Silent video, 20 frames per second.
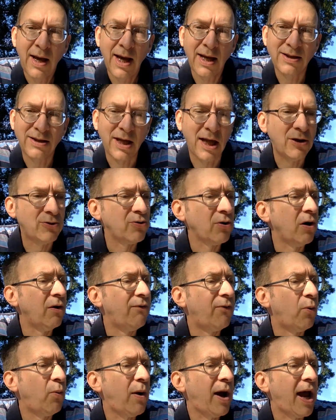As they
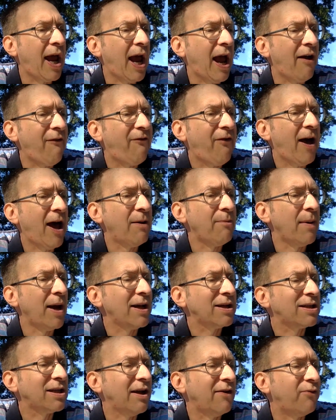drove away, I found
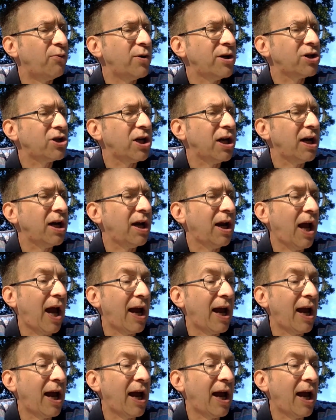myself wishing